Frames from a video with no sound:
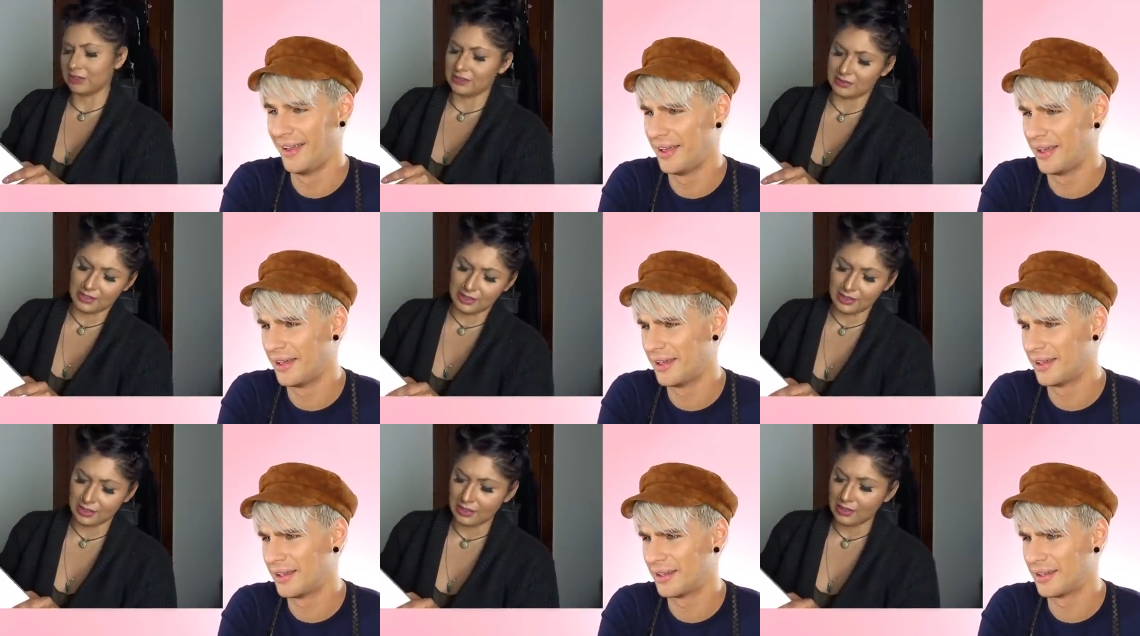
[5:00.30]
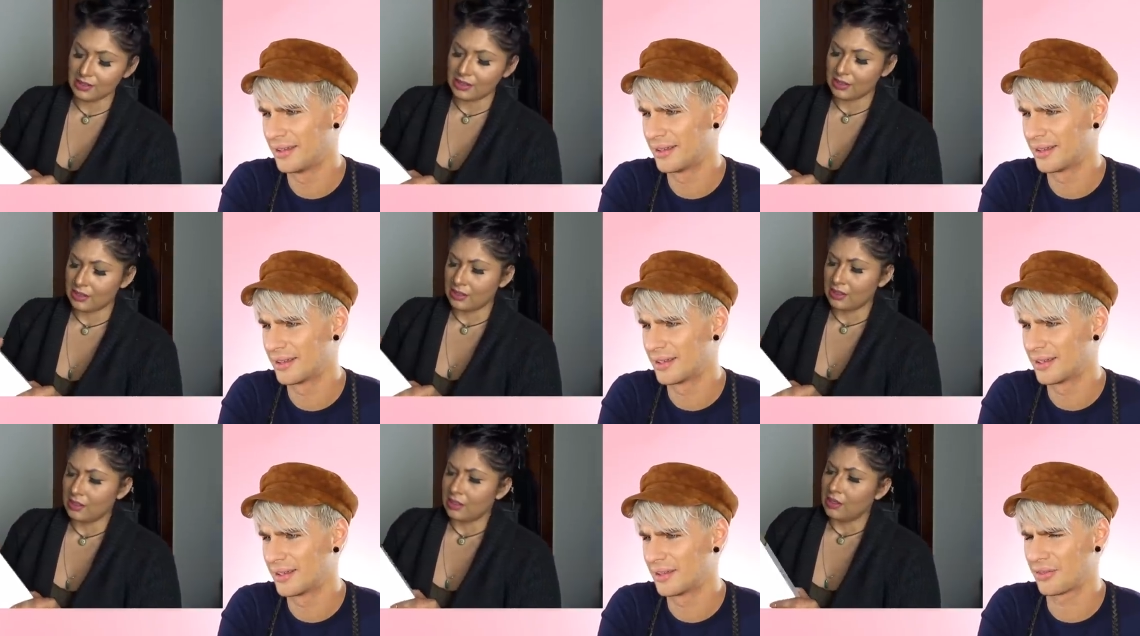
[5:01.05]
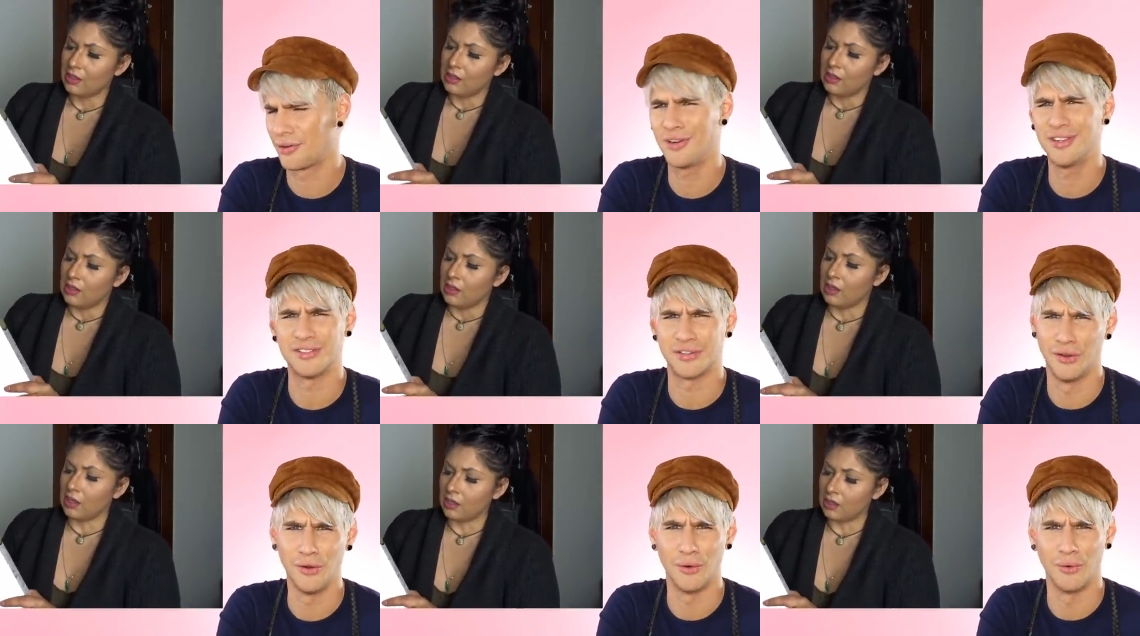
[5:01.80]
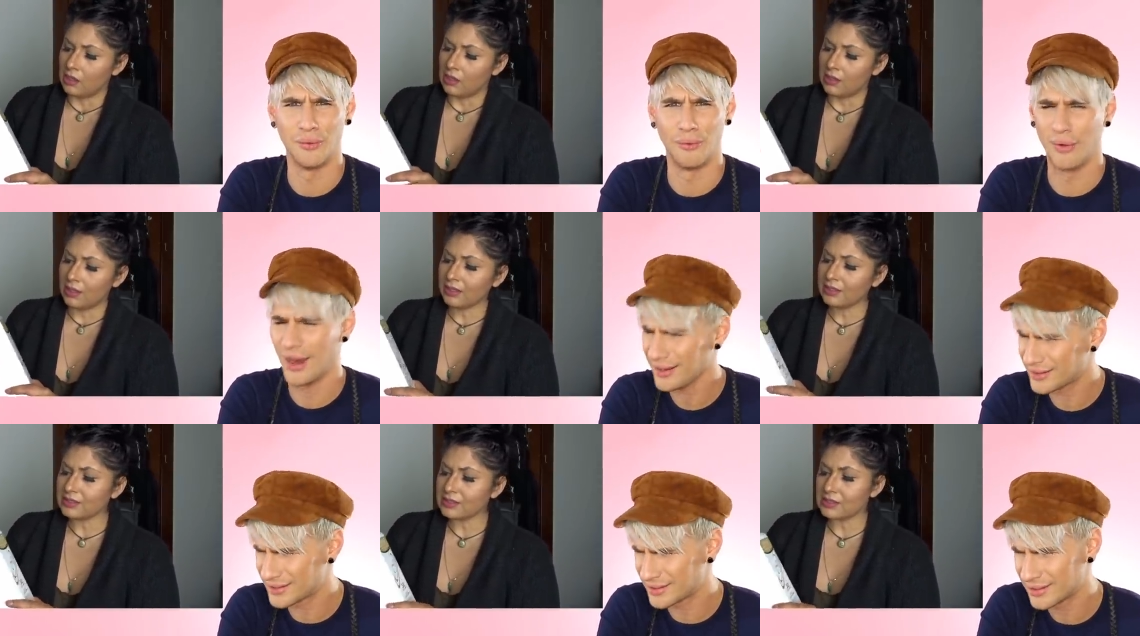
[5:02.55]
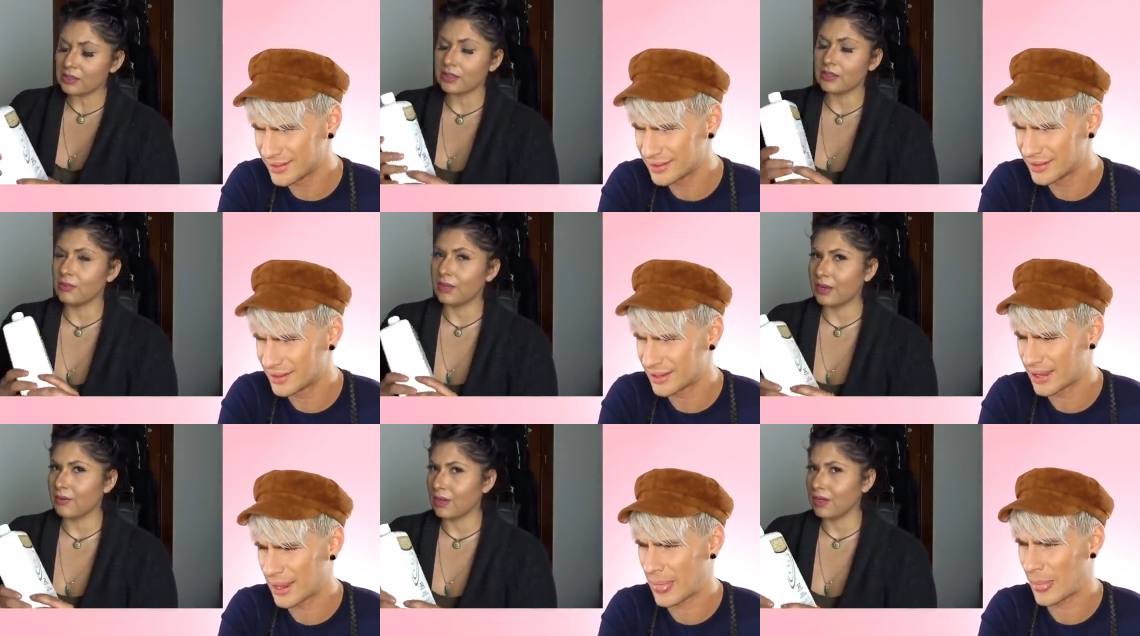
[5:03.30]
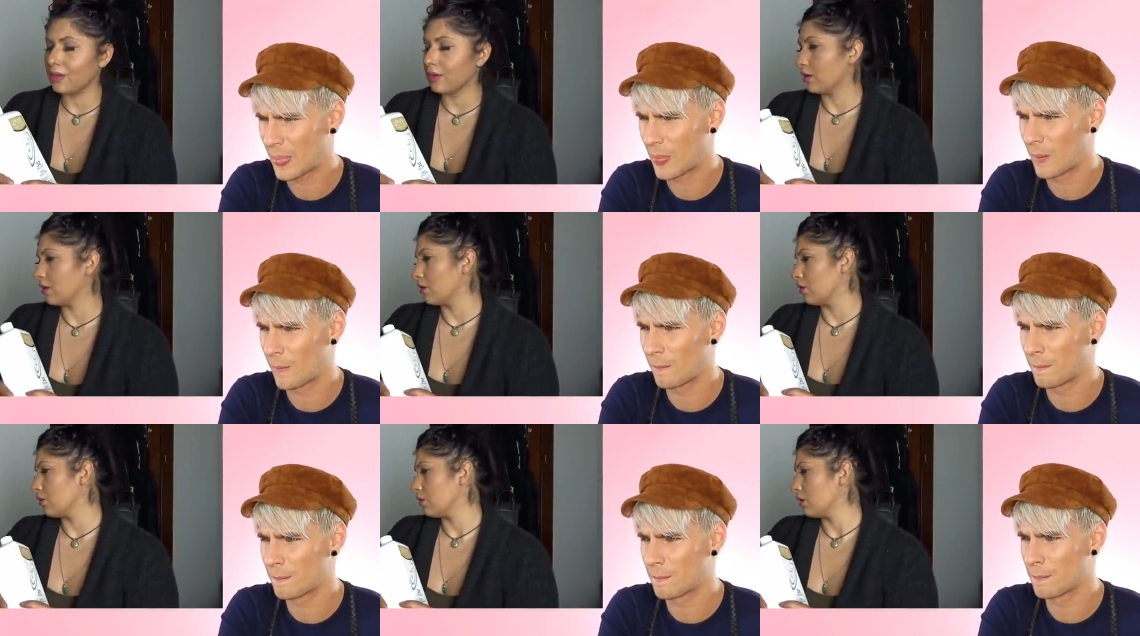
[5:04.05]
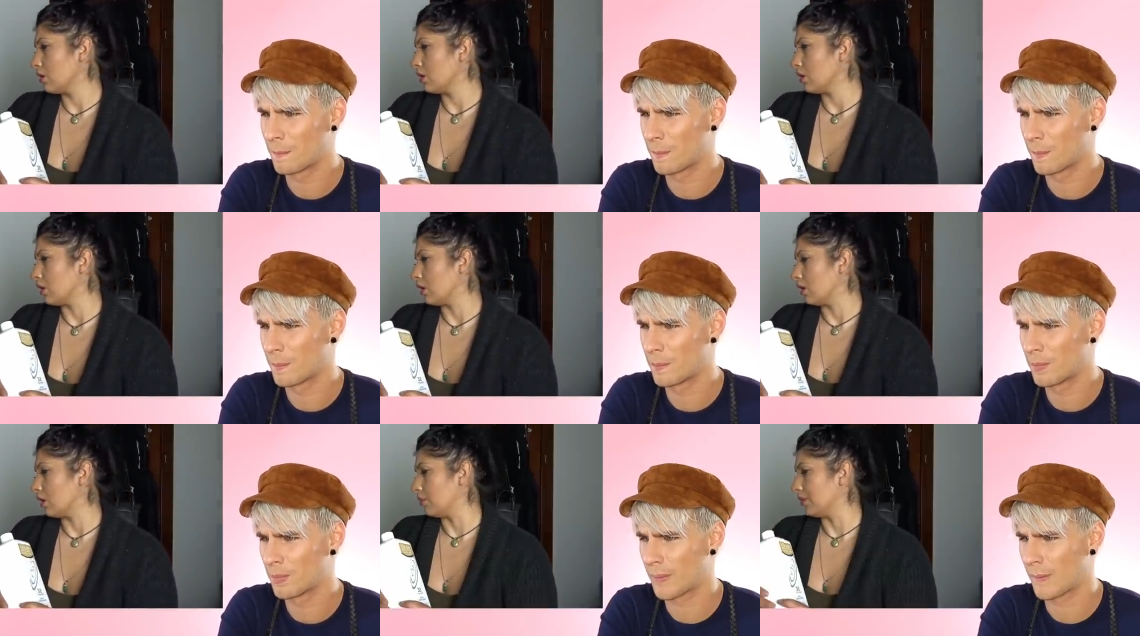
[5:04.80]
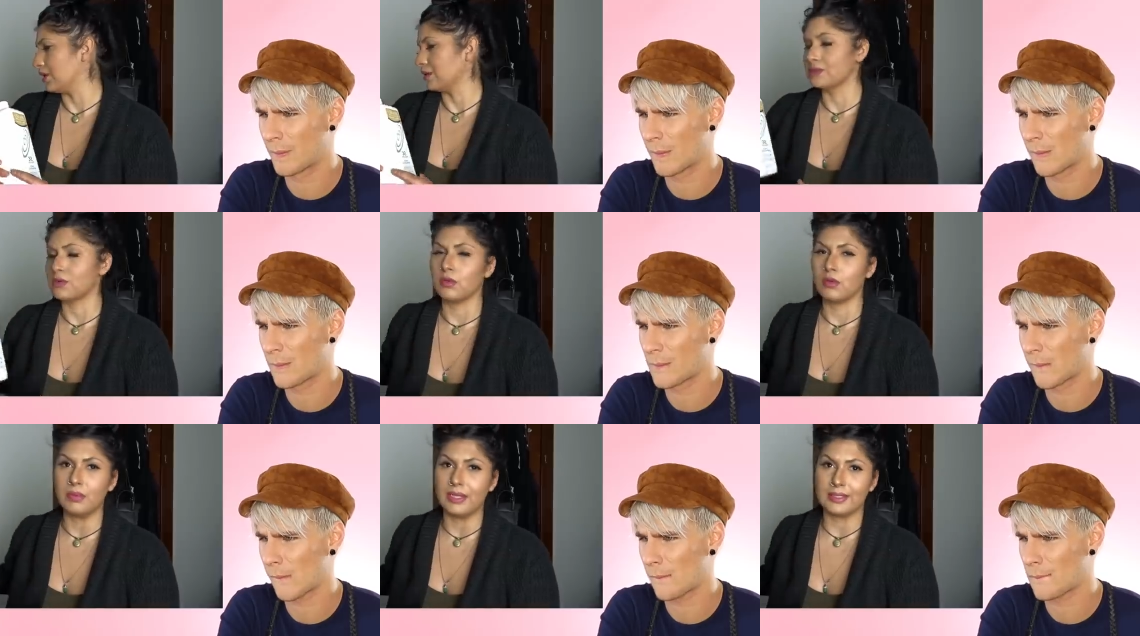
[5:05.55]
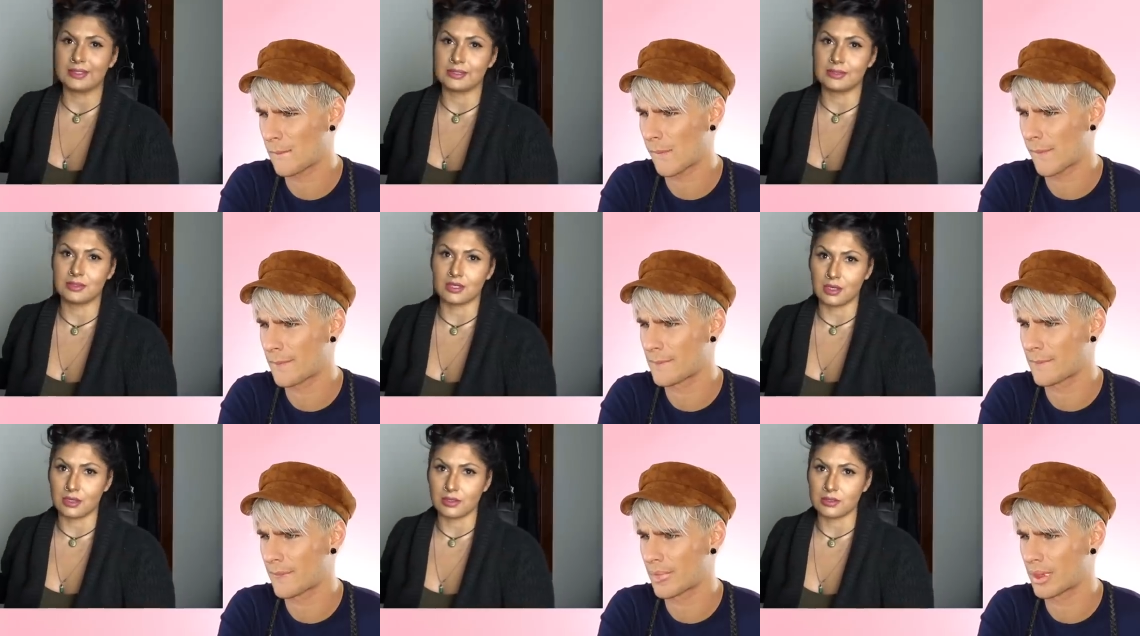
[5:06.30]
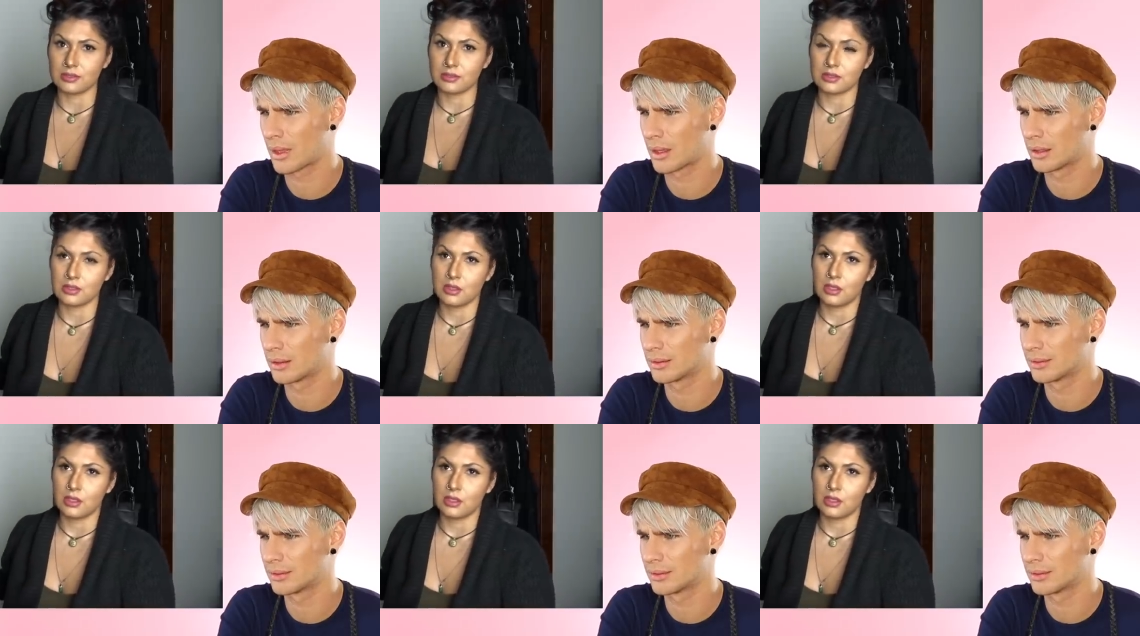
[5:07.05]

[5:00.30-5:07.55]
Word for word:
Speaker 1: which is not
Speaker 2: 32. What? Not
Speaker 1: necessarily the way I wanted to go, uh, because Olaplex does